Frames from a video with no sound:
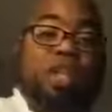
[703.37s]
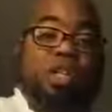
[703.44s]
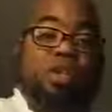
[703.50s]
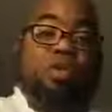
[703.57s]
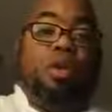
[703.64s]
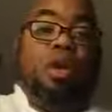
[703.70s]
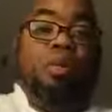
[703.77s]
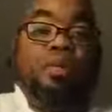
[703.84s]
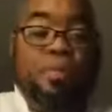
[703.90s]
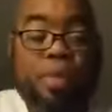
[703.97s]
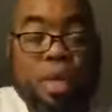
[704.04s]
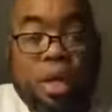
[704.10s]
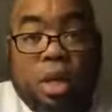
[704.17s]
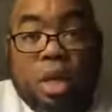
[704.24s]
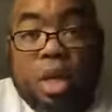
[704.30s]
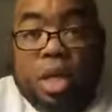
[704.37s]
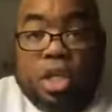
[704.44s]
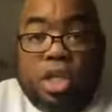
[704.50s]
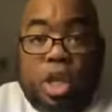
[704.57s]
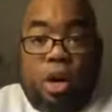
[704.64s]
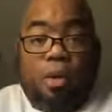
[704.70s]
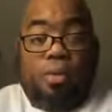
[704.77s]
that you want.
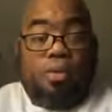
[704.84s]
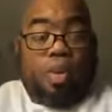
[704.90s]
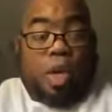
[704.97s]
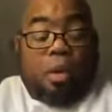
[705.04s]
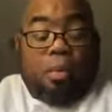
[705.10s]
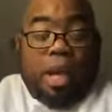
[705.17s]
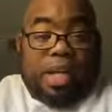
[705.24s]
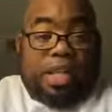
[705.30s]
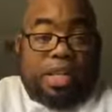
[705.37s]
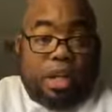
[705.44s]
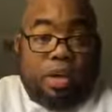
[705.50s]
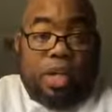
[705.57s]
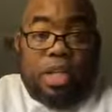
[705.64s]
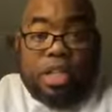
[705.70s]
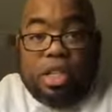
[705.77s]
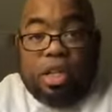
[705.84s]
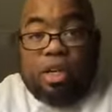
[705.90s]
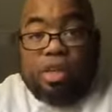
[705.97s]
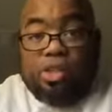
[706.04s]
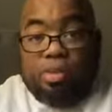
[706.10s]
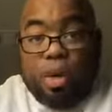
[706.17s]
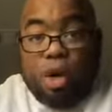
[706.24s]
So I'm about to throw this on
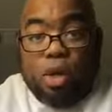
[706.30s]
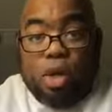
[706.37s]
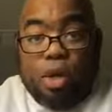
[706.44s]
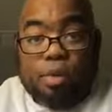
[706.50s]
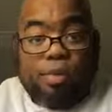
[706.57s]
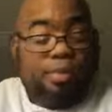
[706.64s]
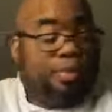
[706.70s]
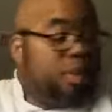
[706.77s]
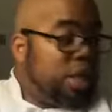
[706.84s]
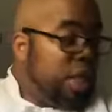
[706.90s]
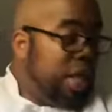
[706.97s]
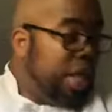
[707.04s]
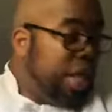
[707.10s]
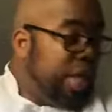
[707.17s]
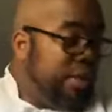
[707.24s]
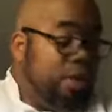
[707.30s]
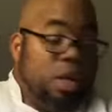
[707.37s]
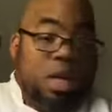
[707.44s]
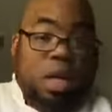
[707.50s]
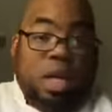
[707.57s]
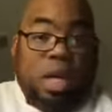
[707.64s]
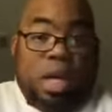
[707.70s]
the smoker, and
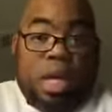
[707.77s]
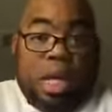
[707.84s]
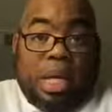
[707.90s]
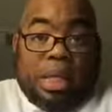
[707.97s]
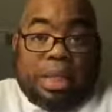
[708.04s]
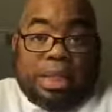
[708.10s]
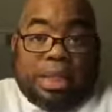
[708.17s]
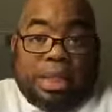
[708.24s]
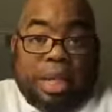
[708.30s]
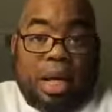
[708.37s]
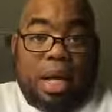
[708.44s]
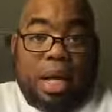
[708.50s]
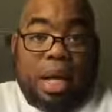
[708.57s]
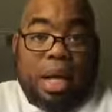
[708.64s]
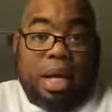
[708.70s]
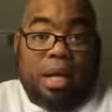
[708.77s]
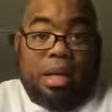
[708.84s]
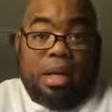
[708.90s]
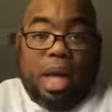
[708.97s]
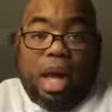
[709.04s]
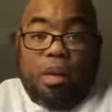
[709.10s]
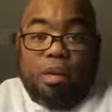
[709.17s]

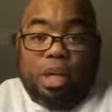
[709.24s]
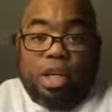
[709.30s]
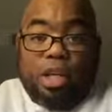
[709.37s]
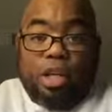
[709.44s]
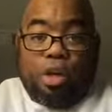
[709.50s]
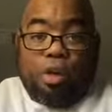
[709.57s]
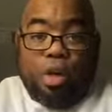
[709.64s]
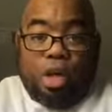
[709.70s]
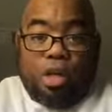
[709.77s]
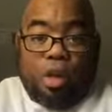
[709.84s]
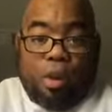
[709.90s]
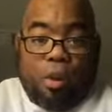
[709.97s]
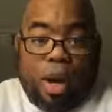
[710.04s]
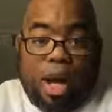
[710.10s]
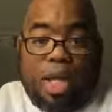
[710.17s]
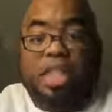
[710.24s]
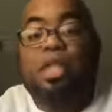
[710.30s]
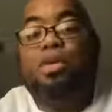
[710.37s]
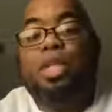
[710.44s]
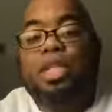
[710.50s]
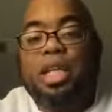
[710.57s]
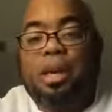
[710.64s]
God willing, and the creek don't rise.
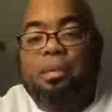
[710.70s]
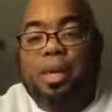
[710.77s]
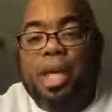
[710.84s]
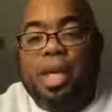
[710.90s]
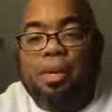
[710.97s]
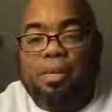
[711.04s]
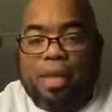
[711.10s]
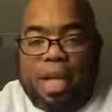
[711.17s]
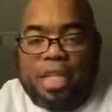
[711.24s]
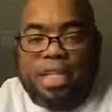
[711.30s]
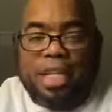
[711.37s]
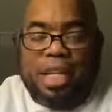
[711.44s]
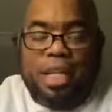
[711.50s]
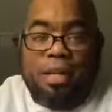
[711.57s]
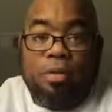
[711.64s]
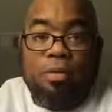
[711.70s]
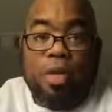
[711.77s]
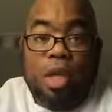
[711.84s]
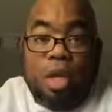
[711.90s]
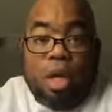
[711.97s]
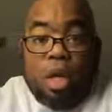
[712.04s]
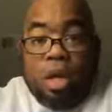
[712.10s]
Hey, what's up, B? I see you.
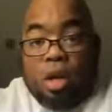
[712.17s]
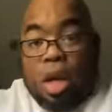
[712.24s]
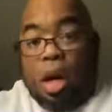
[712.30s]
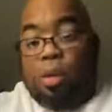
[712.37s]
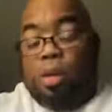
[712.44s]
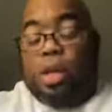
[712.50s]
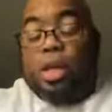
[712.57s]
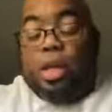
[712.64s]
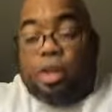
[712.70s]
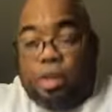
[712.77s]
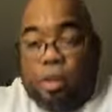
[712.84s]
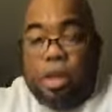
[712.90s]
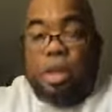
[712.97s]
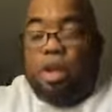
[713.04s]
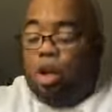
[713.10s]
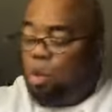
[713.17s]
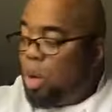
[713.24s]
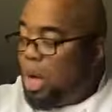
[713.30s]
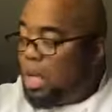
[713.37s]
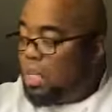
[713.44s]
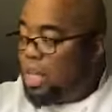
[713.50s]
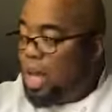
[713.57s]
God willing, and the creek don't
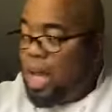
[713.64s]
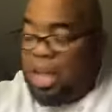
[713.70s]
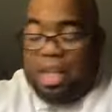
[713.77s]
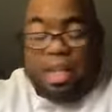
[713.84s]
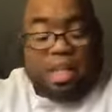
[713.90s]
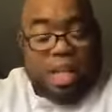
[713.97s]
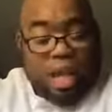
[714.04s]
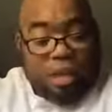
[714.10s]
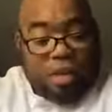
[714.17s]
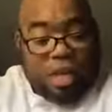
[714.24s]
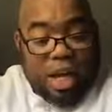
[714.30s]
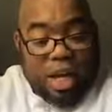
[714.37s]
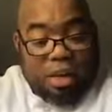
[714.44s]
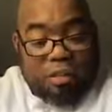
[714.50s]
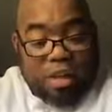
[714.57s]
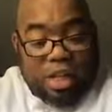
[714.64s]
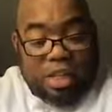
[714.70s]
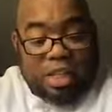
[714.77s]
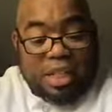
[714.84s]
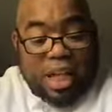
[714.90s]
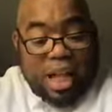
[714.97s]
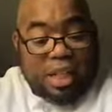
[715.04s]
rise. I'll have this out in time to be able
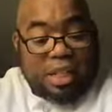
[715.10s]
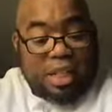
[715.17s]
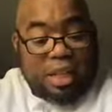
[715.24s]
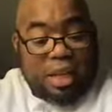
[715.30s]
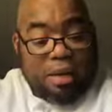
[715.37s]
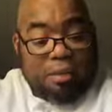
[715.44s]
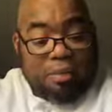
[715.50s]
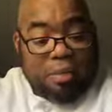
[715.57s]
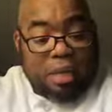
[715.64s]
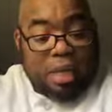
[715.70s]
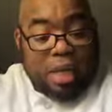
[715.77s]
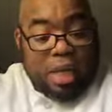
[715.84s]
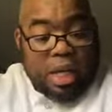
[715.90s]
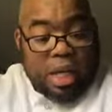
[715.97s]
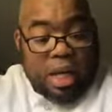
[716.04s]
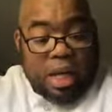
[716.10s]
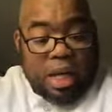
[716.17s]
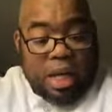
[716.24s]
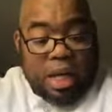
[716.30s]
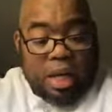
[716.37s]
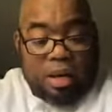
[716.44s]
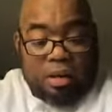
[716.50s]
to slice it up
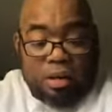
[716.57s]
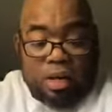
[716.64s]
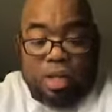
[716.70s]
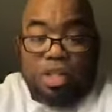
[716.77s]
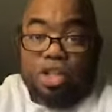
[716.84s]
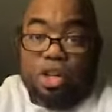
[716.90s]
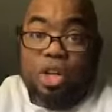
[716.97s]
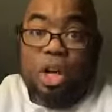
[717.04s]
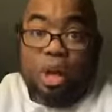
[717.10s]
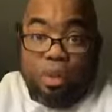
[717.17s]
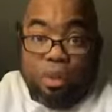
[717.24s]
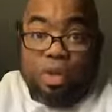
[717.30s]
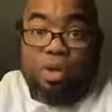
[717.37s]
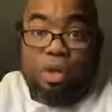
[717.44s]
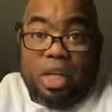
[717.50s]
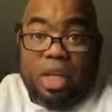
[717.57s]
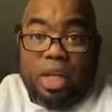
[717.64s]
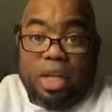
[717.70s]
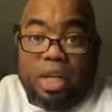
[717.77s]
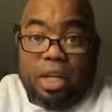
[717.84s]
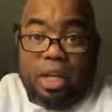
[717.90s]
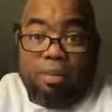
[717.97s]
and show y'all what's really
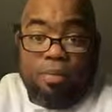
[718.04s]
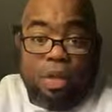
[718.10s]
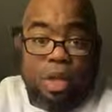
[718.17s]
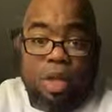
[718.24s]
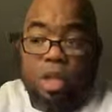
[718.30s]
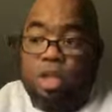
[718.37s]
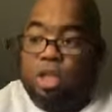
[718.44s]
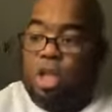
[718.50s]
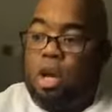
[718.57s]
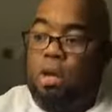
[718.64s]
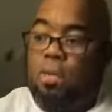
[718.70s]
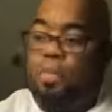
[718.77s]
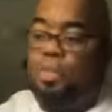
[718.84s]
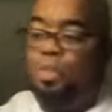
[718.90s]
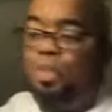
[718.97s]
hood. So,